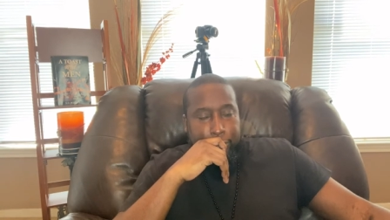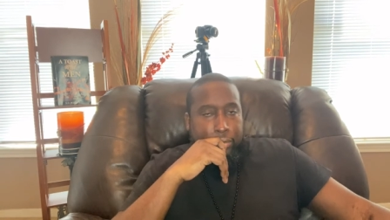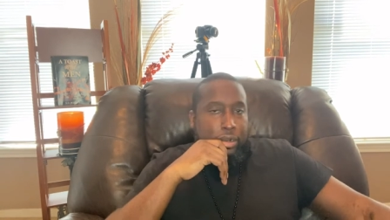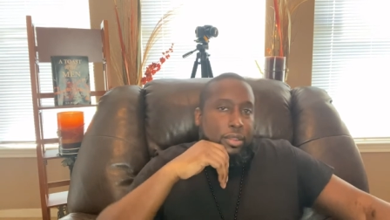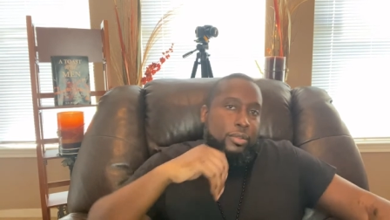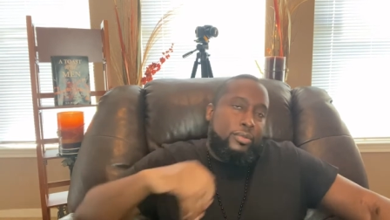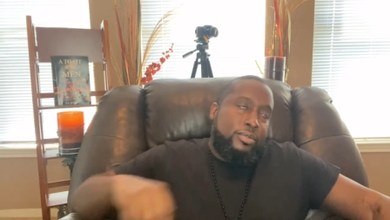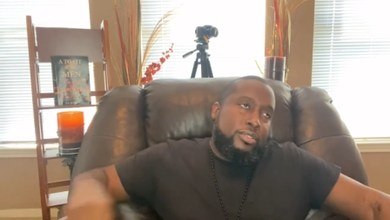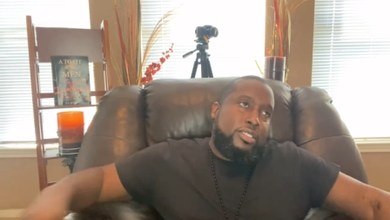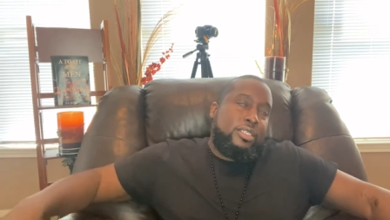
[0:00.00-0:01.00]
bro,
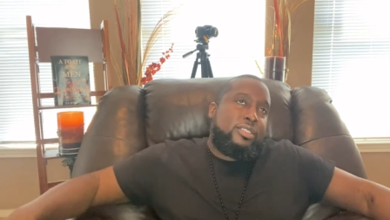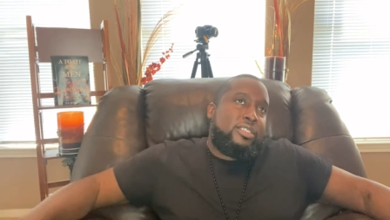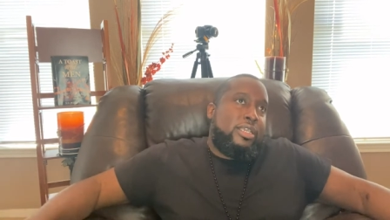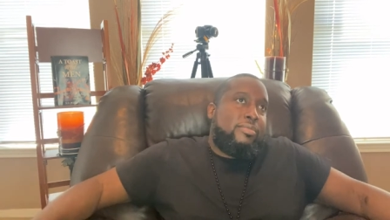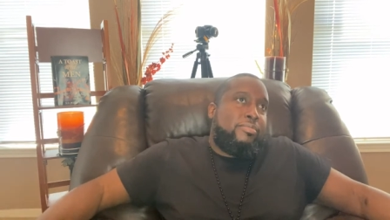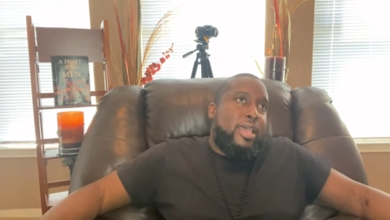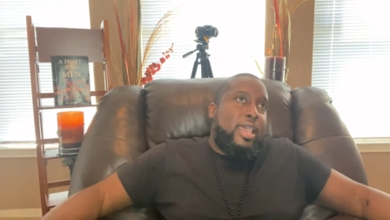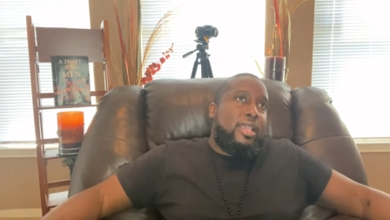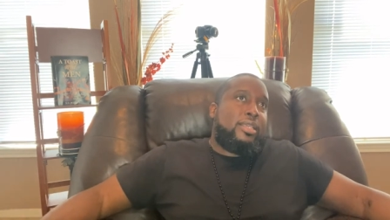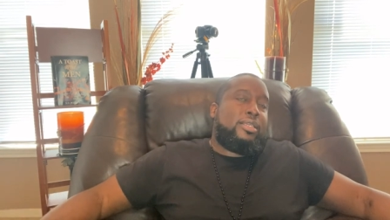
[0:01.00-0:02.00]
she's sitting
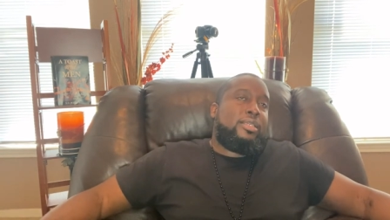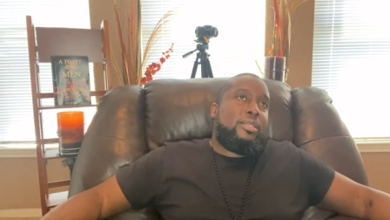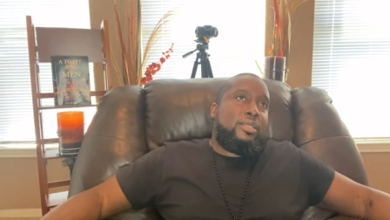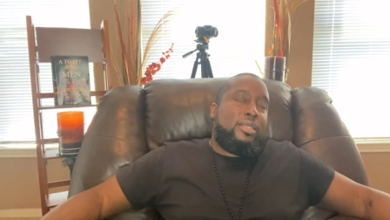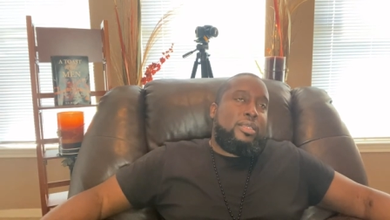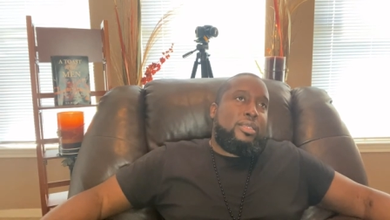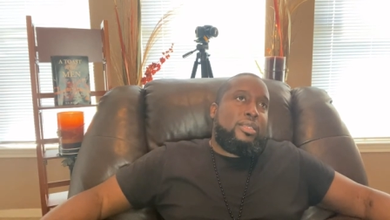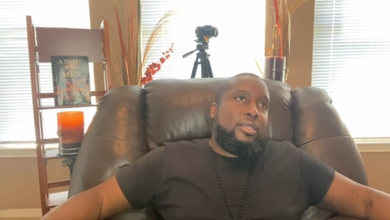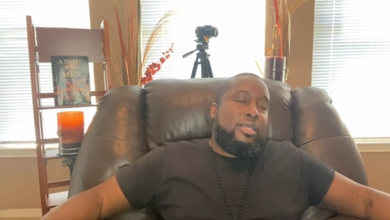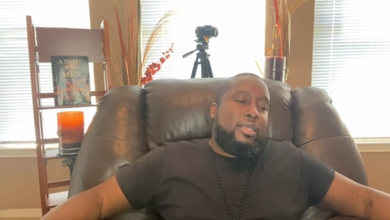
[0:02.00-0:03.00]
back
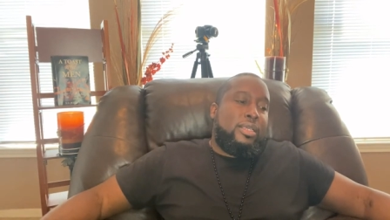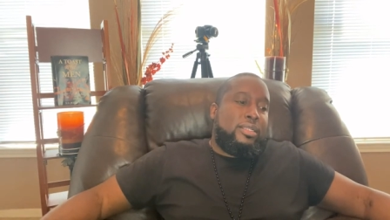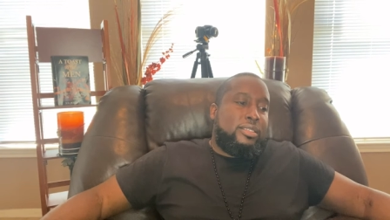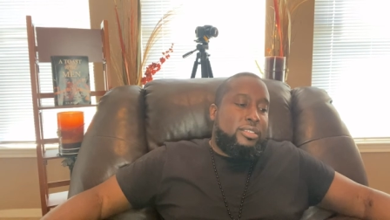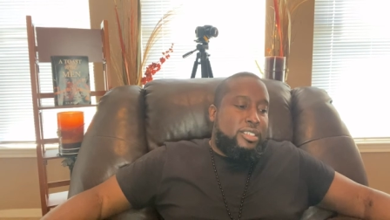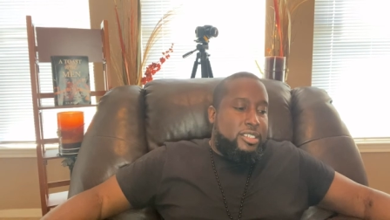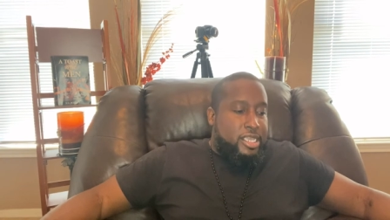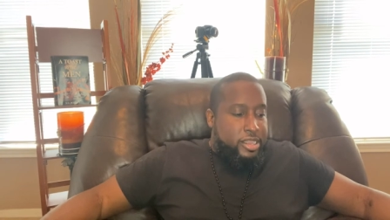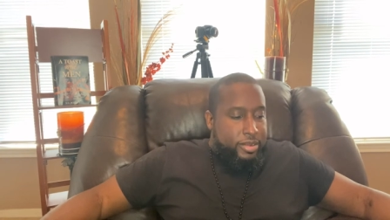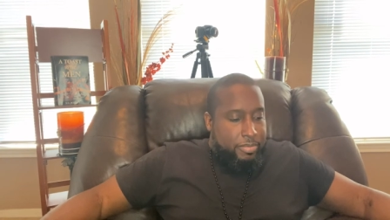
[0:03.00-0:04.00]
in this
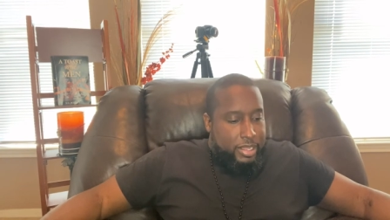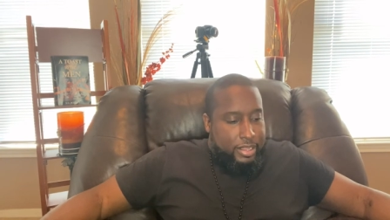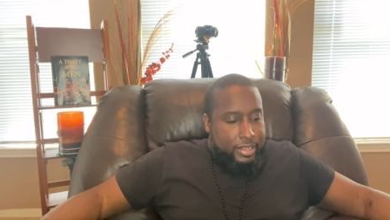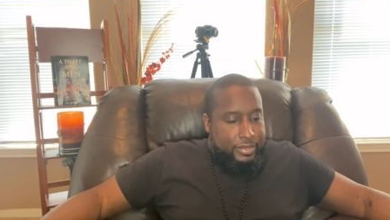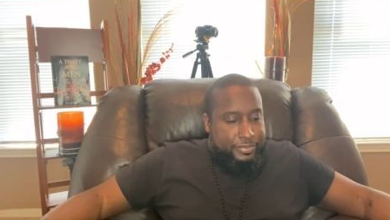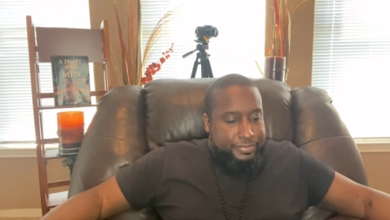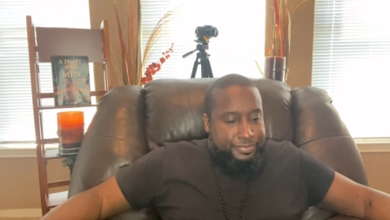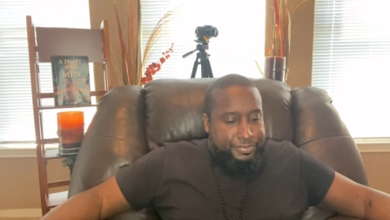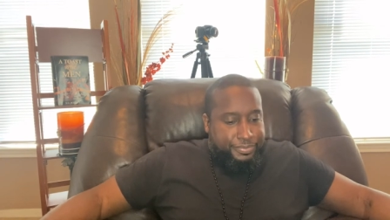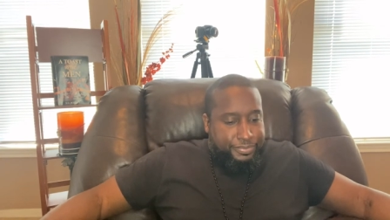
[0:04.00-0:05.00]
chair, man,
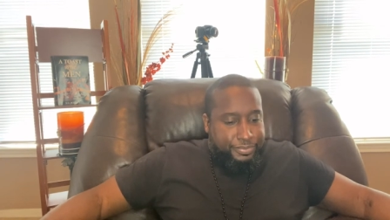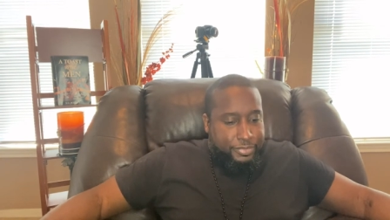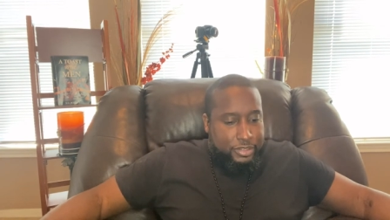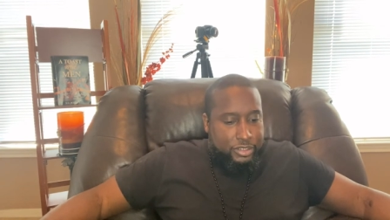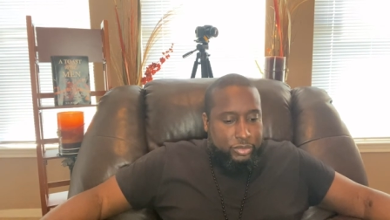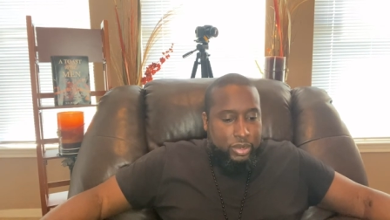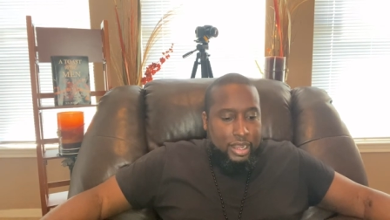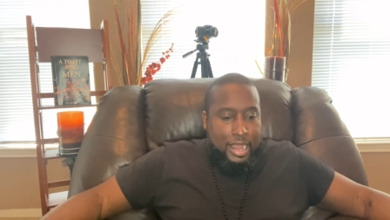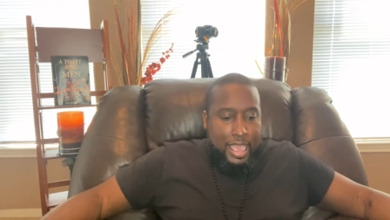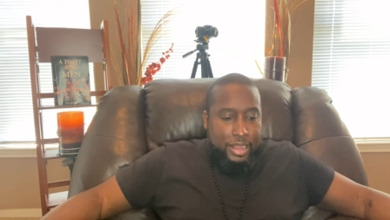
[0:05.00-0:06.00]
this
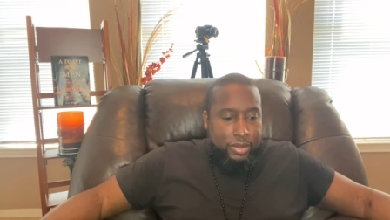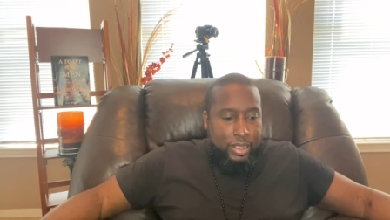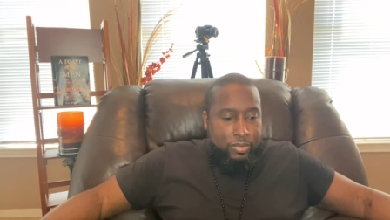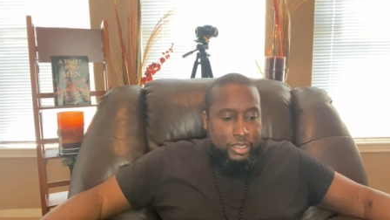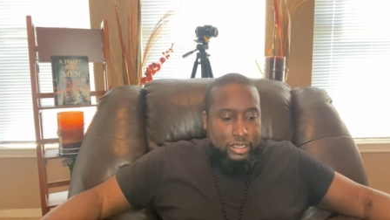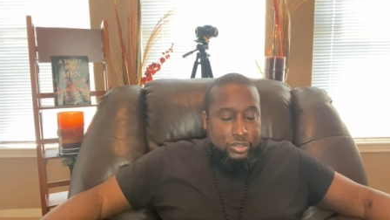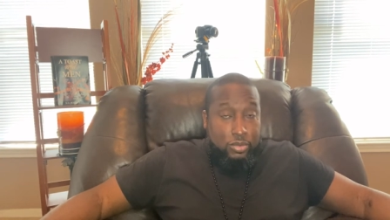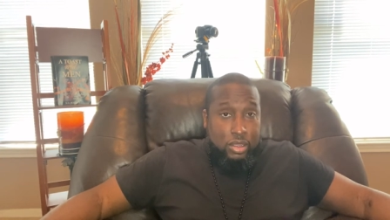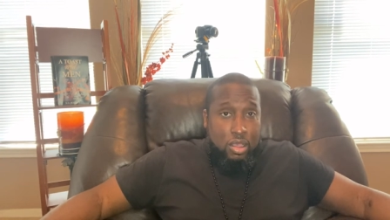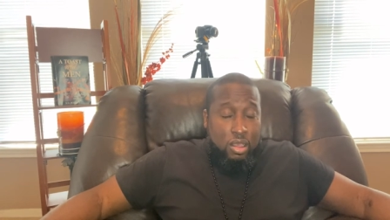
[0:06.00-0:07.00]
recliner, I would guess
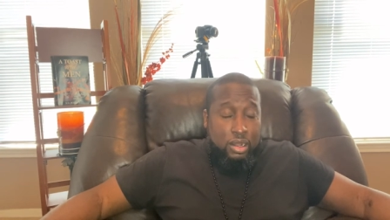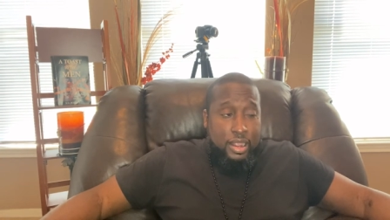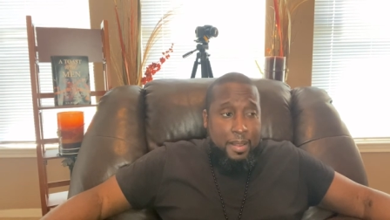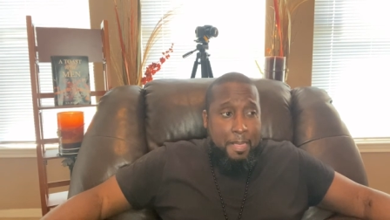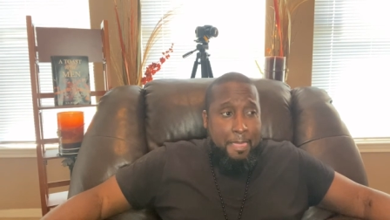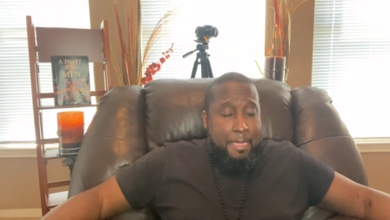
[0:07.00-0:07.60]
you would call it.